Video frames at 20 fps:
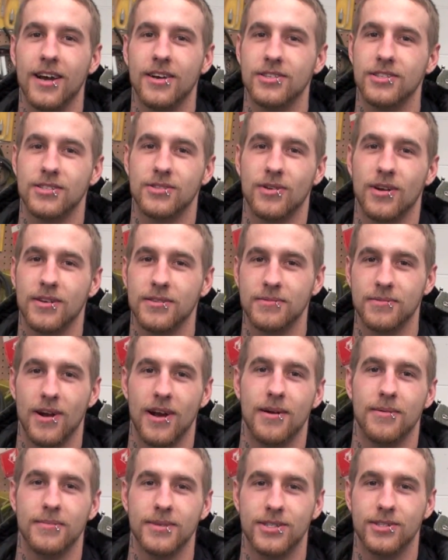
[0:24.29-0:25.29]
I was just racing
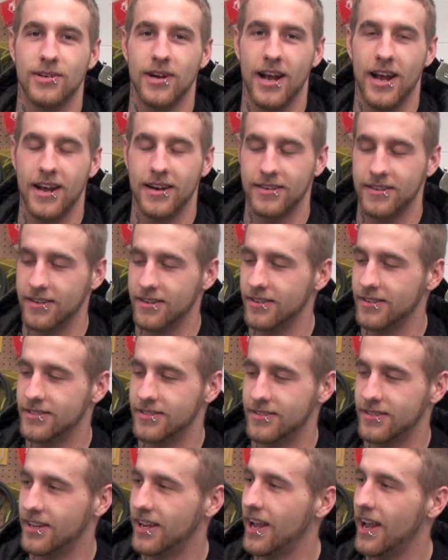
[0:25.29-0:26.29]
around with
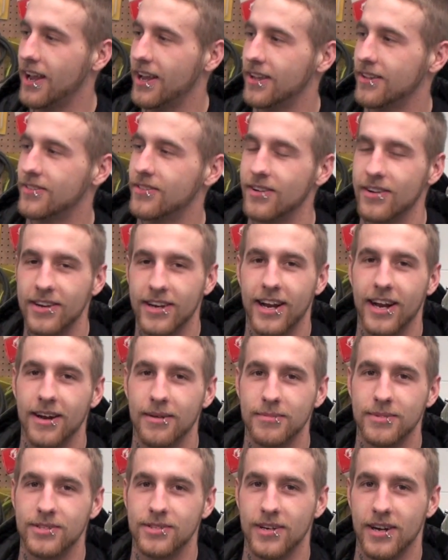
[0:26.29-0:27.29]
tractors. can't get third
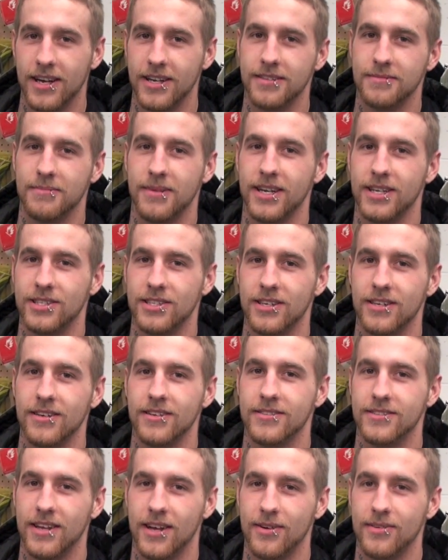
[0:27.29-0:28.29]
gear in my transmission.
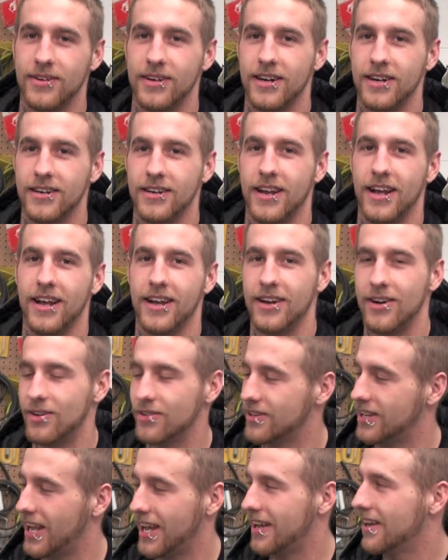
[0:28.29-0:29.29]
Is out there dang
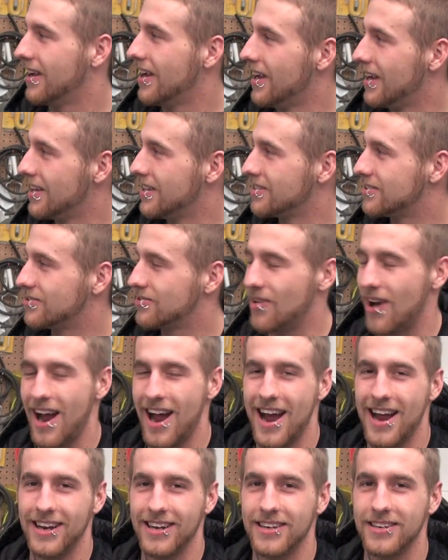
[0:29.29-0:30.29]
okay
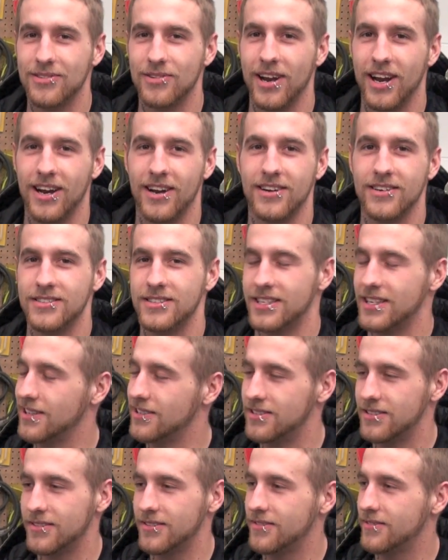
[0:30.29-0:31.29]
grinding Greer's
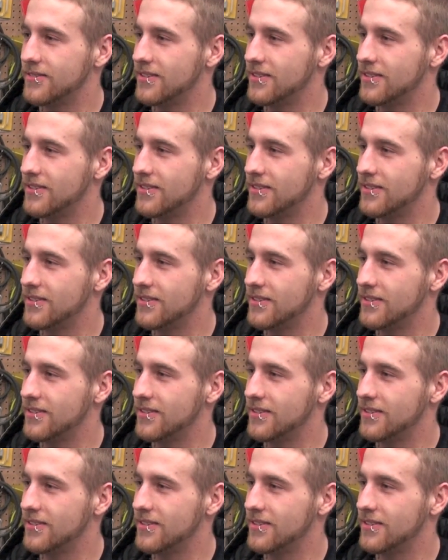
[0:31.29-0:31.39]
dinked.